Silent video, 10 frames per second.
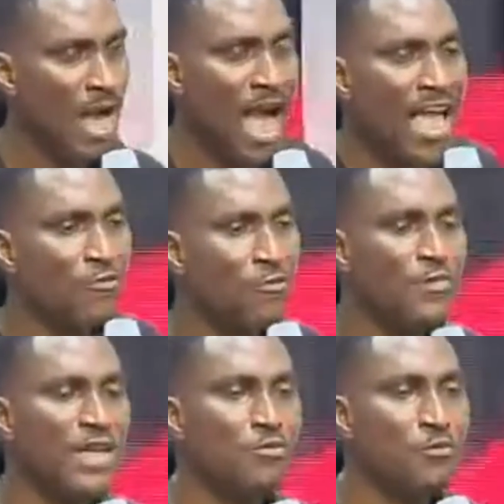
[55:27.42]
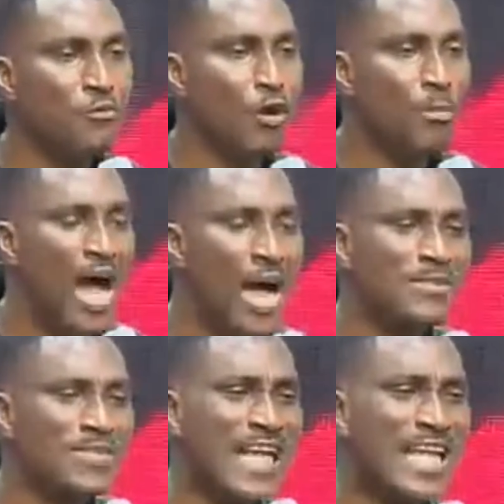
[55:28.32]
I flew from
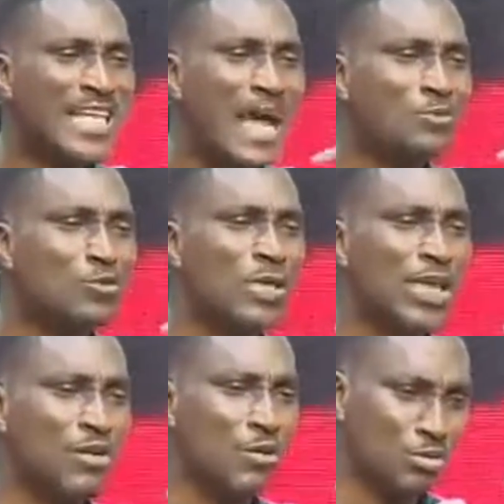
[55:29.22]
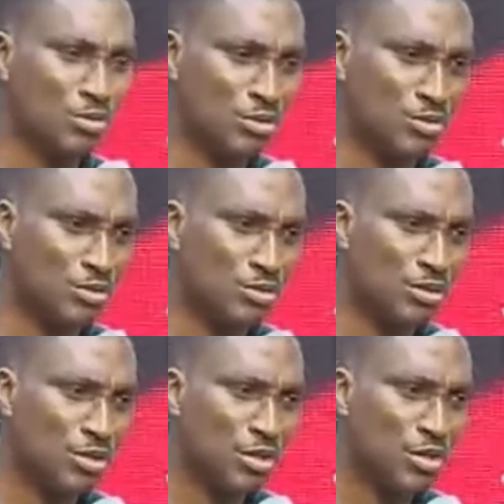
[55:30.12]
Amsterdam to Lagos.
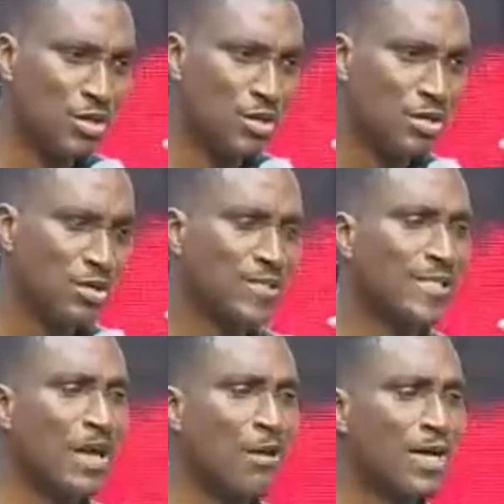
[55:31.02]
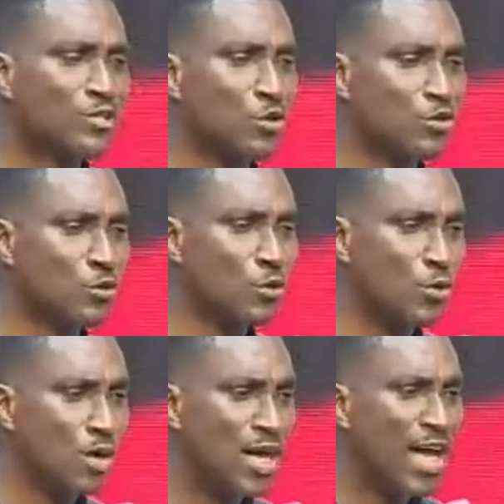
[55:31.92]
Six hours or so.
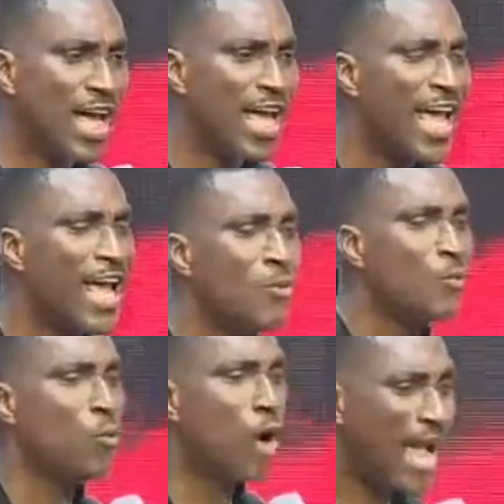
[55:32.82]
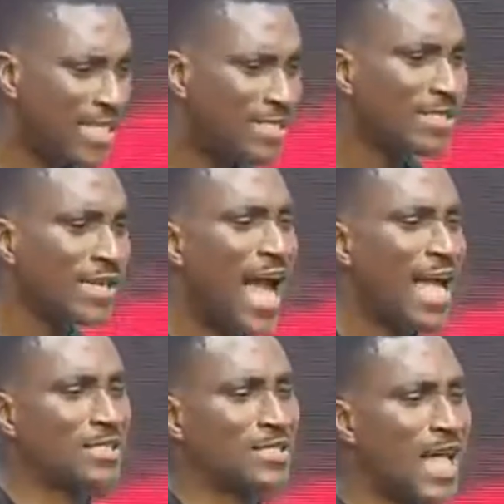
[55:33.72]
A white
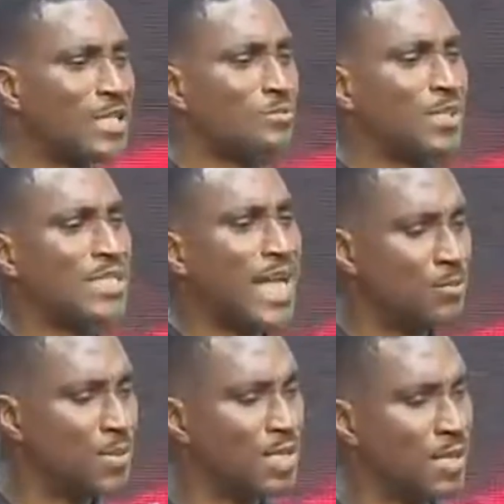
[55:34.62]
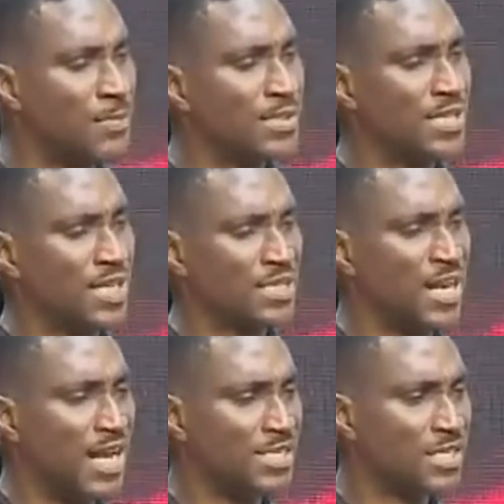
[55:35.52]
guy sat beside me in the business
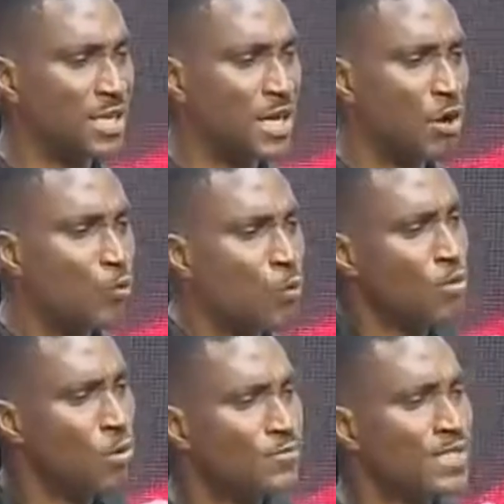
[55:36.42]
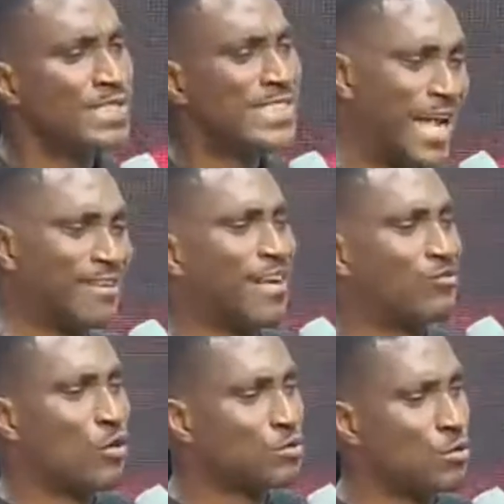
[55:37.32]
class. One of the
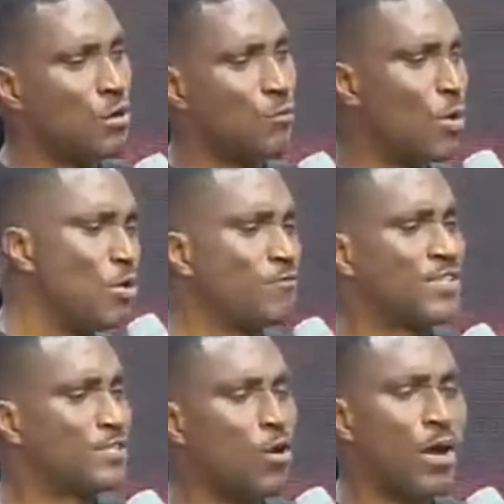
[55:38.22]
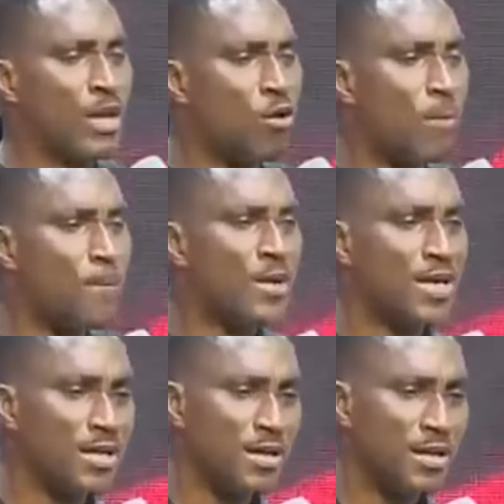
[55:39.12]
directors of one of these oil company.